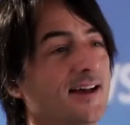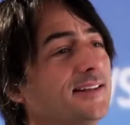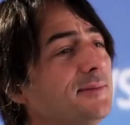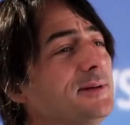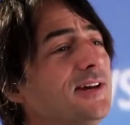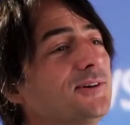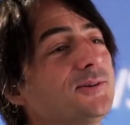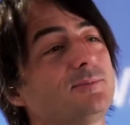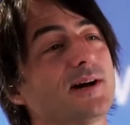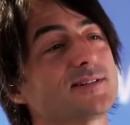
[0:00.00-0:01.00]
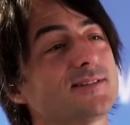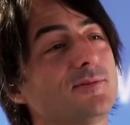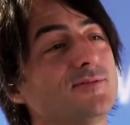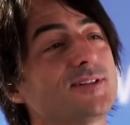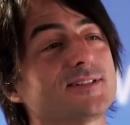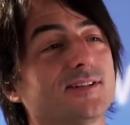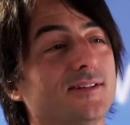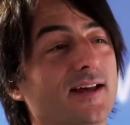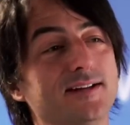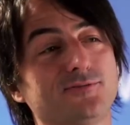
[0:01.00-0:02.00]
Let me tell you about some of the
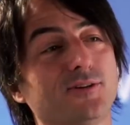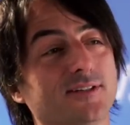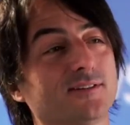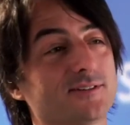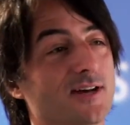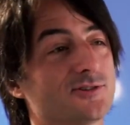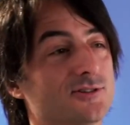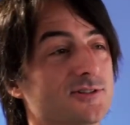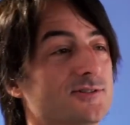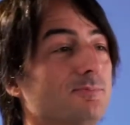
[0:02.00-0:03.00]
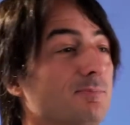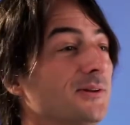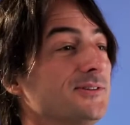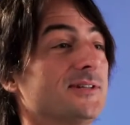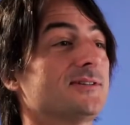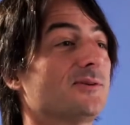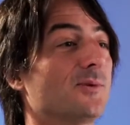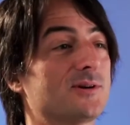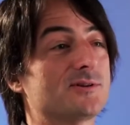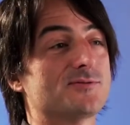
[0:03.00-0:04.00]
delightful little touches built into
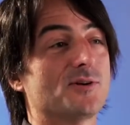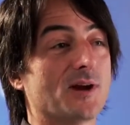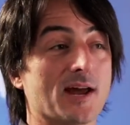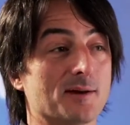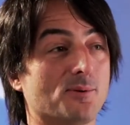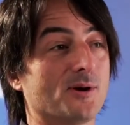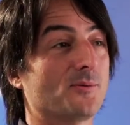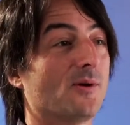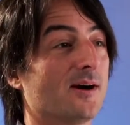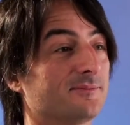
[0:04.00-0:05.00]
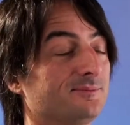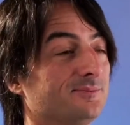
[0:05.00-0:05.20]
Windows Phone 8.1.